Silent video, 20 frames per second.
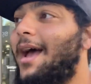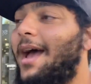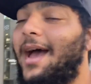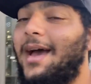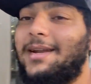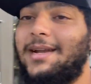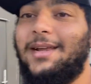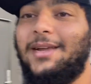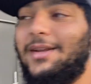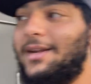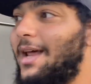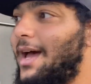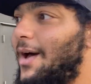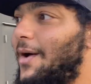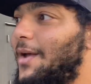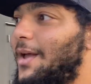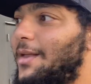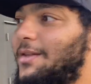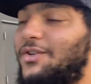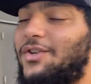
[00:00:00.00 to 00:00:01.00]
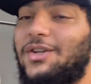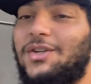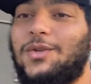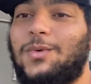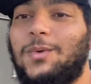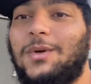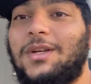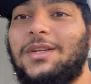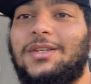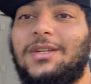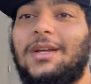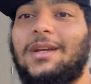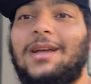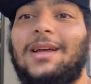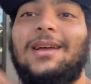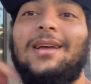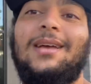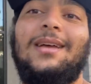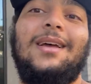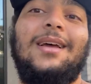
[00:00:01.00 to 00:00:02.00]
And you know, it just was a
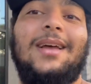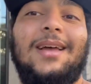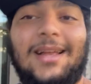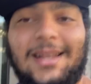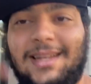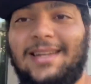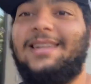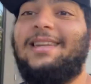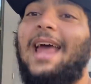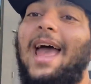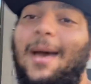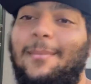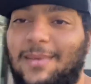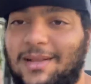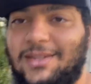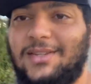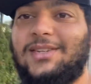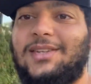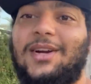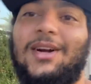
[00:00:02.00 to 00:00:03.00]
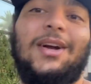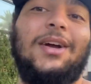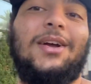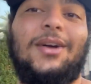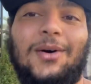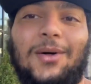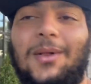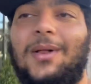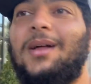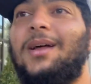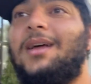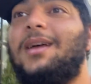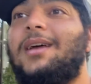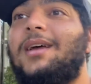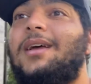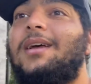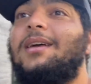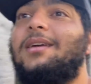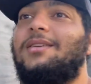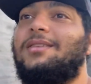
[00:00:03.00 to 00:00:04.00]
damn it circle
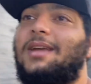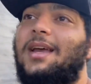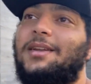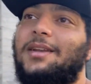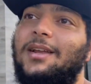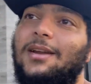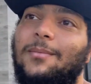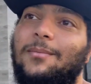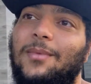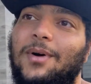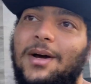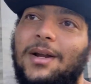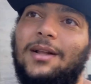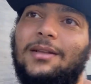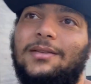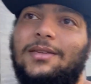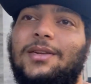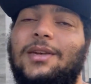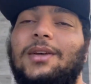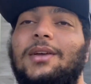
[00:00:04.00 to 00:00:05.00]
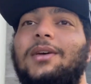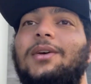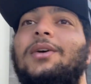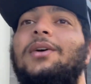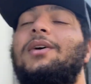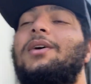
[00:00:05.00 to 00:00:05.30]
because I needed money to